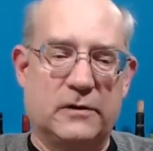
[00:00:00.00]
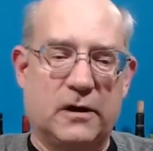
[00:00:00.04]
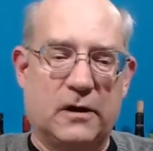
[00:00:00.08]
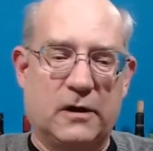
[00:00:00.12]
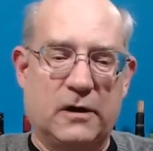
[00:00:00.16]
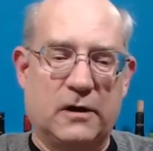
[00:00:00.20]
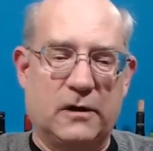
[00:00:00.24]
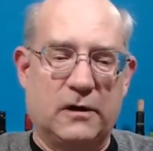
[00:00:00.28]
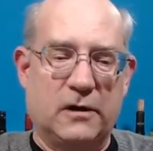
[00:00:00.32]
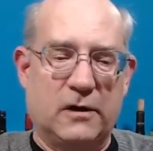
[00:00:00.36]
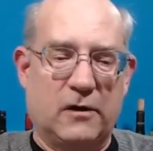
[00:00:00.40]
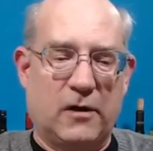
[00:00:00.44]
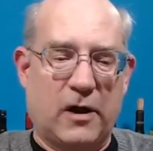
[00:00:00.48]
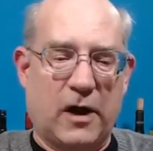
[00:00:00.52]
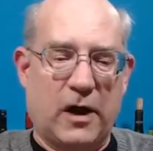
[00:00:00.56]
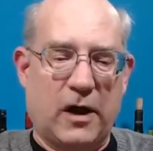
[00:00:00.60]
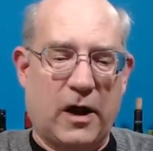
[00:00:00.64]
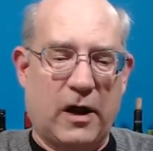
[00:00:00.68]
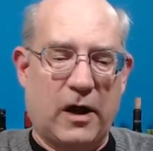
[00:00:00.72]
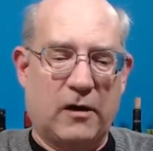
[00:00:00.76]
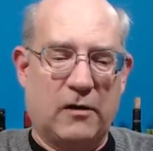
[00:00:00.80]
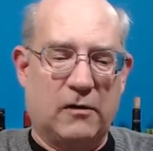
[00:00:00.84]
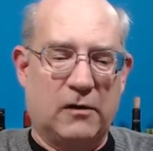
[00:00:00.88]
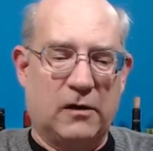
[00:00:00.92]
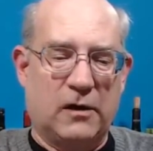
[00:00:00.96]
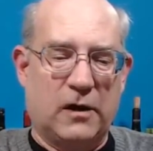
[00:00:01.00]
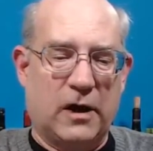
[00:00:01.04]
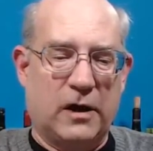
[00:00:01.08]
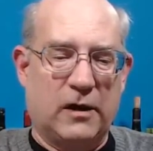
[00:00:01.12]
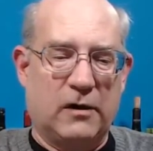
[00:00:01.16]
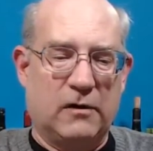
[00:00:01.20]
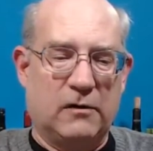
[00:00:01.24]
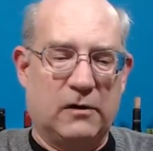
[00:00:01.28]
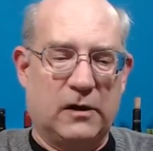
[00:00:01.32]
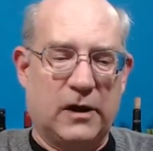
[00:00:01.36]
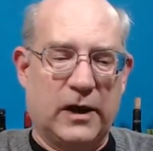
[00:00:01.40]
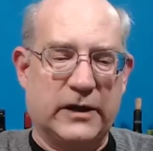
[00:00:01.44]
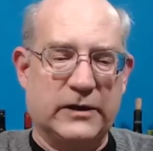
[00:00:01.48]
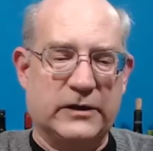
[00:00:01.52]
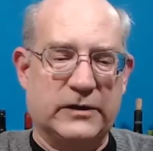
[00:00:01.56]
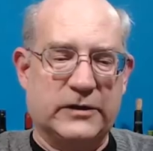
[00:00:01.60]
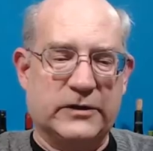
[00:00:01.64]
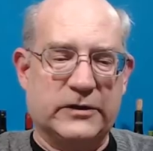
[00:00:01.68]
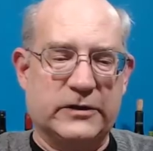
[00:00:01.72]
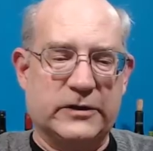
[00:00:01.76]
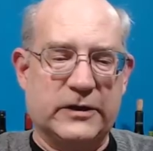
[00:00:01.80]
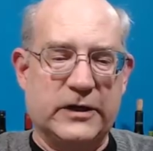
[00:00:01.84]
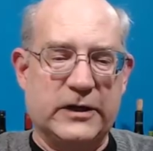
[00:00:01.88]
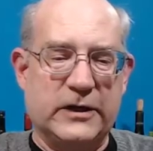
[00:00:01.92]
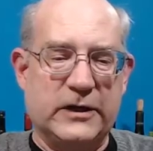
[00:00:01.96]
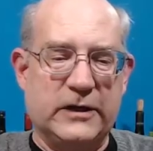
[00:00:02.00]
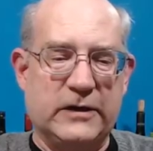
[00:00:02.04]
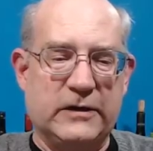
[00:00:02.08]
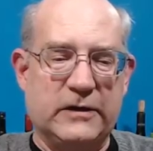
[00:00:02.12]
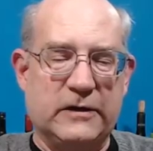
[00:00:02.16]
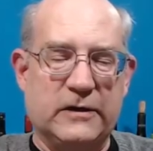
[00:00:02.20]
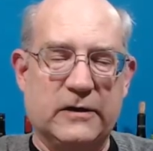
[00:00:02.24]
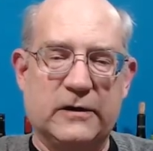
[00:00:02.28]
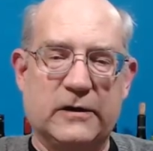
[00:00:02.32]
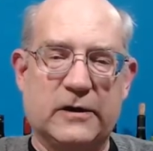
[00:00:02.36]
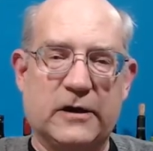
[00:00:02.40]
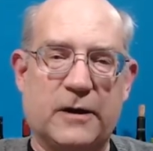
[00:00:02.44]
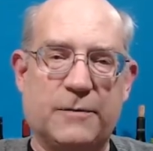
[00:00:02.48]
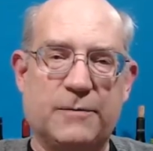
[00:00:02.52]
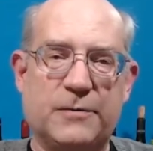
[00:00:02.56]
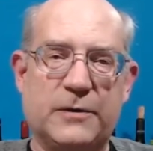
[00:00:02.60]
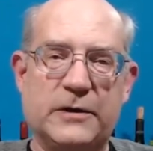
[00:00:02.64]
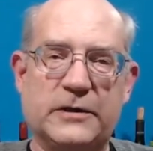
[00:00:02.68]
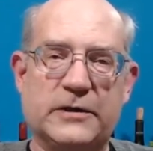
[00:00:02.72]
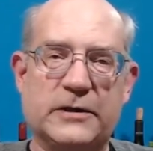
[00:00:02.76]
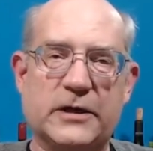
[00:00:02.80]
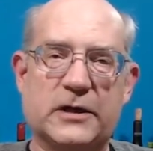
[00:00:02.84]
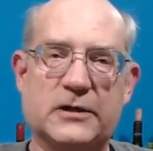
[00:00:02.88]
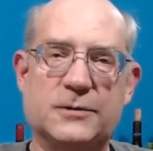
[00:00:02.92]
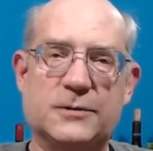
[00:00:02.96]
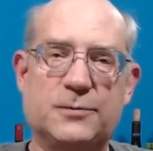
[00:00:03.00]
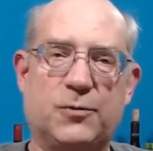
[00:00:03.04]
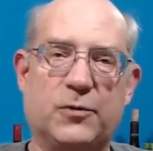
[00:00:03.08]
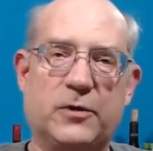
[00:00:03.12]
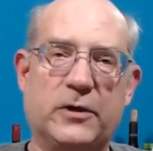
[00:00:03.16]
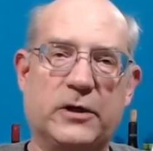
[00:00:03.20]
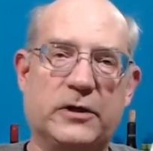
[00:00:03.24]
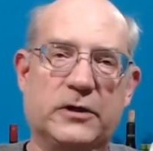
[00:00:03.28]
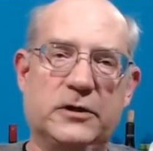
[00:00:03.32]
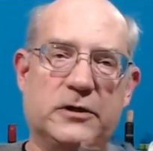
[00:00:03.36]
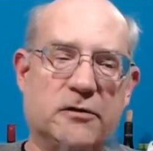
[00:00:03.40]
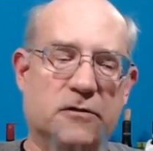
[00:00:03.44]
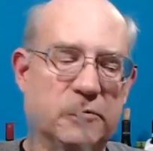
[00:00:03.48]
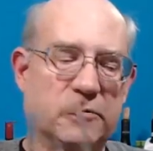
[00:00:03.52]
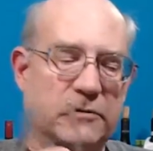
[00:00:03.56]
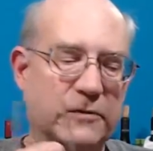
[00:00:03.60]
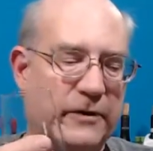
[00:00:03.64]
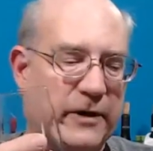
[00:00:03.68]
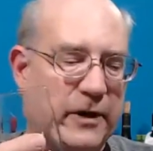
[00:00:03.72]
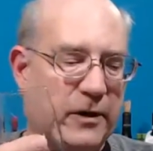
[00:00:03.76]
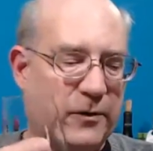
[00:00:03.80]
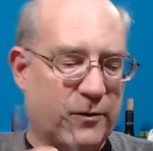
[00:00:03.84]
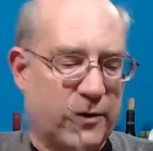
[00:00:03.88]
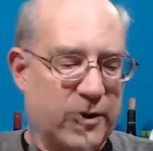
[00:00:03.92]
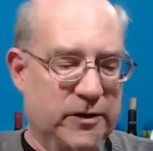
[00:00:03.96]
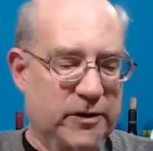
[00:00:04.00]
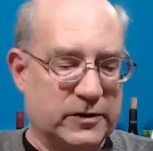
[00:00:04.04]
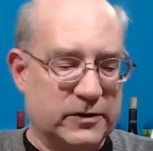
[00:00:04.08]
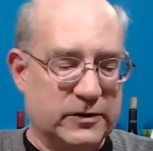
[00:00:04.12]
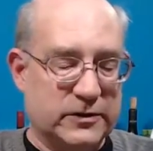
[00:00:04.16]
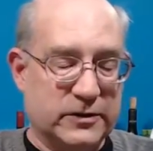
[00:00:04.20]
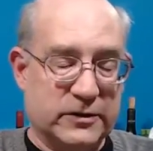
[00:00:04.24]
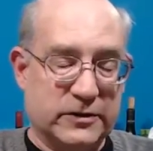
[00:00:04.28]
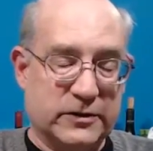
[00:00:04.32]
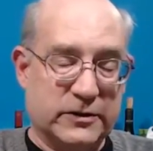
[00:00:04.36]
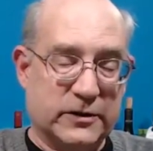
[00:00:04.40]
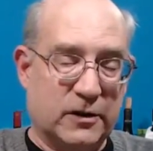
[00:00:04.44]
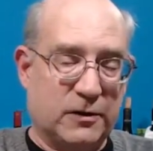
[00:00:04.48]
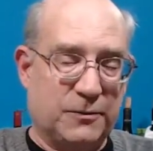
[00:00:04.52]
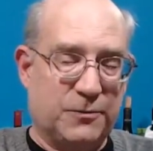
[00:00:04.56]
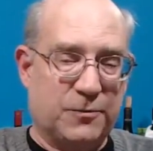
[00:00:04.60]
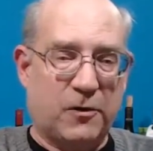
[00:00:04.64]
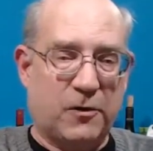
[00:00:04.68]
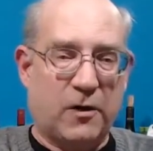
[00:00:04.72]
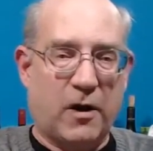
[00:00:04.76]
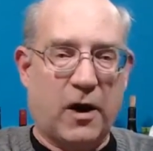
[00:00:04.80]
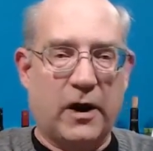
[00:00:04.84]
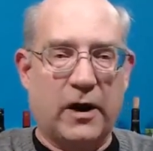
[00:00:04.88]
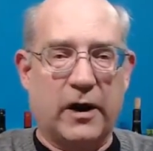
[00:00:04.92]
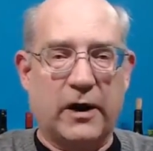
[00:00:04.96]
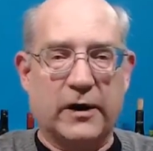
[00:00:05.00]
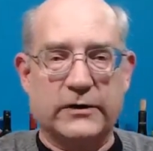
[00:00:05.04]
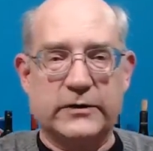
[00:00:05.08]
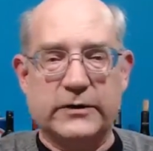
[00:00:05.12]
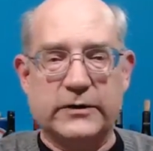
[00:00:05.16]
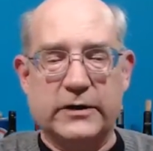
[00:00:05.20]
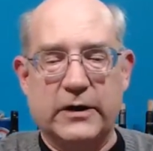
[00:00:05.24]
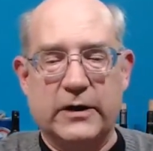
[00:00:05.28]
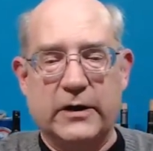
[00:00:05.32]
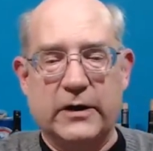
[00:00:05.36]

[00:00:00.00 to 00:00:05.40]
I don't like to see companies exploiting children that way just to sell products.